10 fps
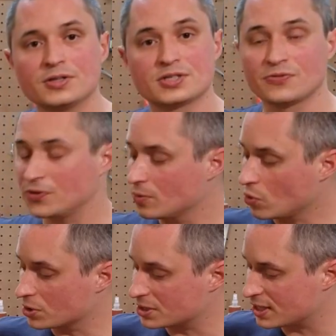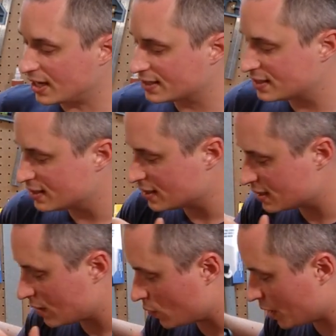Just a few more stats. This
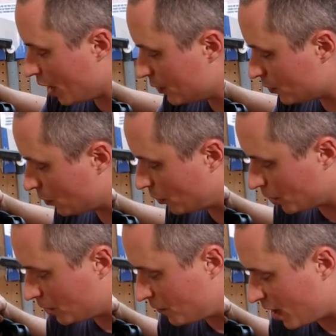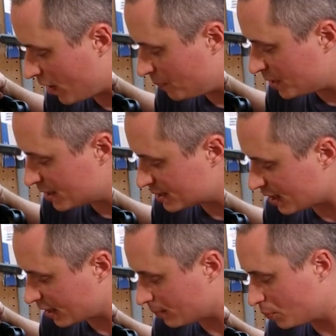is a 135
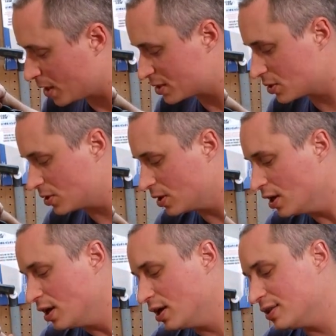PSI compressor.